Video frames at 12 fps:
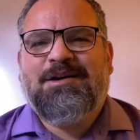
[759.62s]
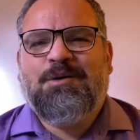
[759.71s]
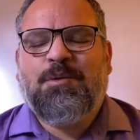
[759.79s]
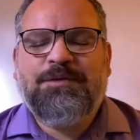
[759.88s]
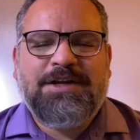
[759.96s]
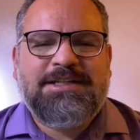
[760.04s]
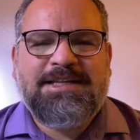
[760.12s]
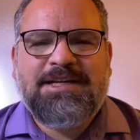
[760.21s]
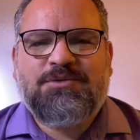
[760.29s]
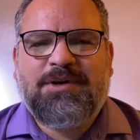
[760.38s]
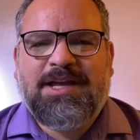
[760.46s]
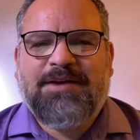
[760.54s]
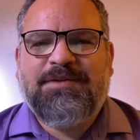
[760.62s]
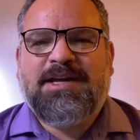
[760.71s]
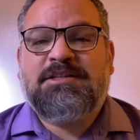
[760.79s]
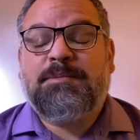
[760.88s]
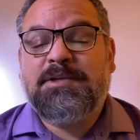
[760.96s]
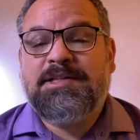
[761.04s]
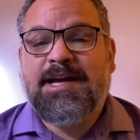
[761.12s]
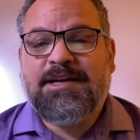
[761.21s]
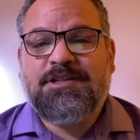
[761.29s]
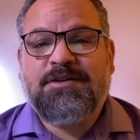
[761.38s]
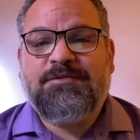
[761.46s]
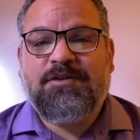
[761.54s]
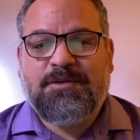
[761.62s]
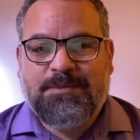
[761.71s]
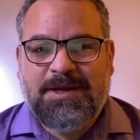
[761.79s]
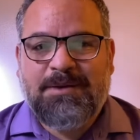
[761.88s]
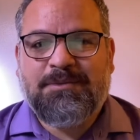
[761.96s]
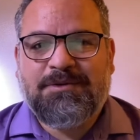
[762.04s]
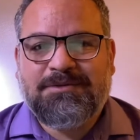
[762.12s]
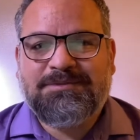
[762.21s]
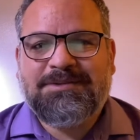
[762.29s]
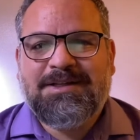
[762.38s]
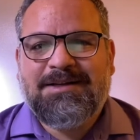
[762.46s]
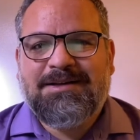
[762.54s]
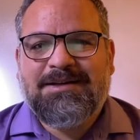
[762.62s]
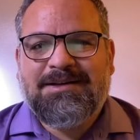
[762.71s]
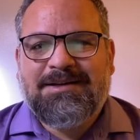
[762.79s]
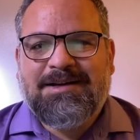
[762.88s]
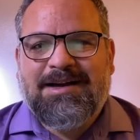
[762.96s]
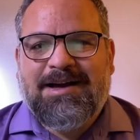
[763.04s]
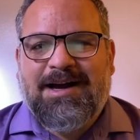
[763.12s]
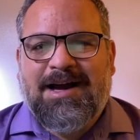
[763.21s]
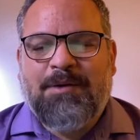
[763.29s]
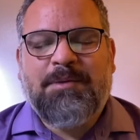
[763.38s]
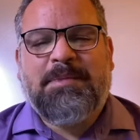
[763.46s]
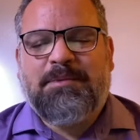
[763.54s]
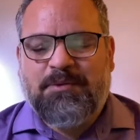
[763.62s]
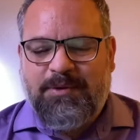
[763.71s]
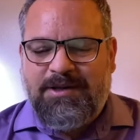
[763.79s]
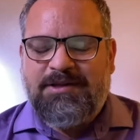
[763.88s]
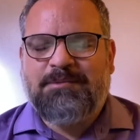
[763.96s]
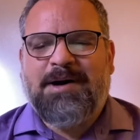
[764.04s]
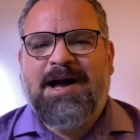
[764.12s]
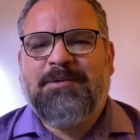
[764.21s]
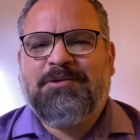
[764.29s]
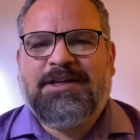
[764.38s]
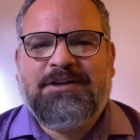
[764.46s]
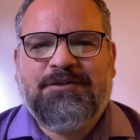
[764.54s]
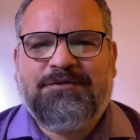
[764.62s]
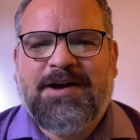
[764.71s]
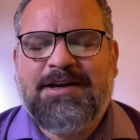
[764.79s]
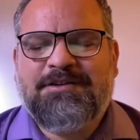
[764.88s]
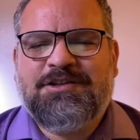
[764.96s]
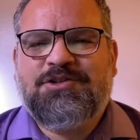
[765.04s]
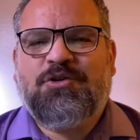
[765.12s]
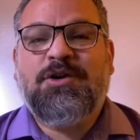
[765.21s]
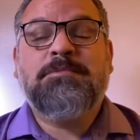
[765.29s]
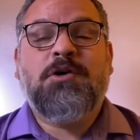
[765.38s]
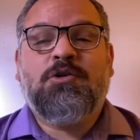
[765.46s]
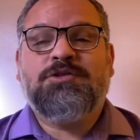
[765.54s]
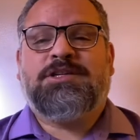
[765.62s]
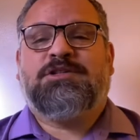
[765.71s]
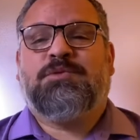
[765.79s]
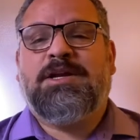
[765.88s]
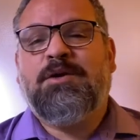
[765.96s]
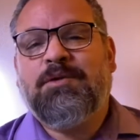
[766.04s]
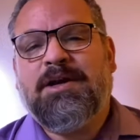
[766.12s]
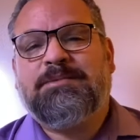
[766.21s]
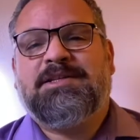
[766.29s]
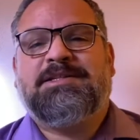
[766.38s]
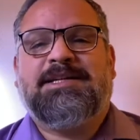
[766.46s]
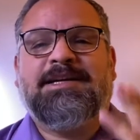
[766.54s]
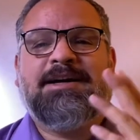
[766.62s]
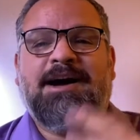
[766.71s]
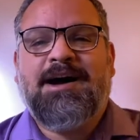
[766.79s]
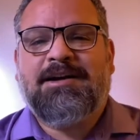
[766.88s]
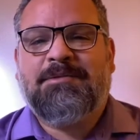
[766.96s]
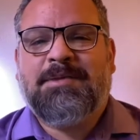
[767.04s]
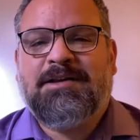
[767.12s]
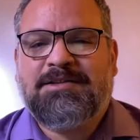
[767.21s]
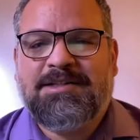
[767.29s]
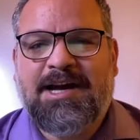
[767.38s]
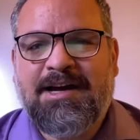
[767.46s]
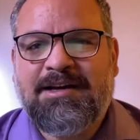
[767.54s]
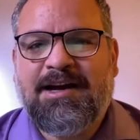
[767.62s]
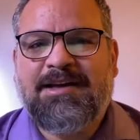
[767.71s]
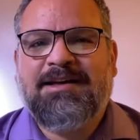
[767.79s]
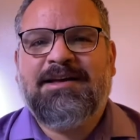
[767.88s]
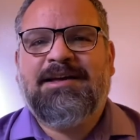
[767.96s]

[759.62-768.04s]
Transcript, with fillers: Well, these things were given as a protection for the people. I remember reading the Bible, and you'll find in the story Moses when he went up to see God on Mount Sinai.